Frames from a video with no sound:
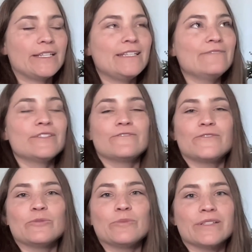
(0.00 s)
Even a
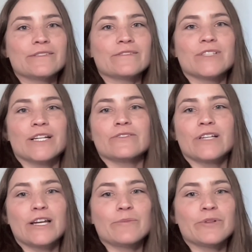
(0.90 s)
few minutes of
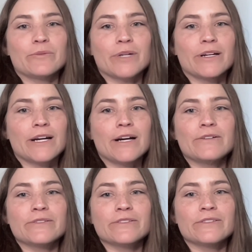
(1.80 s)
downtime in a
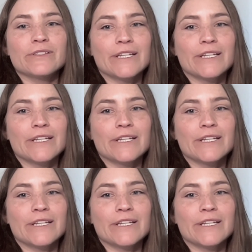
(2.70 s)
warehouse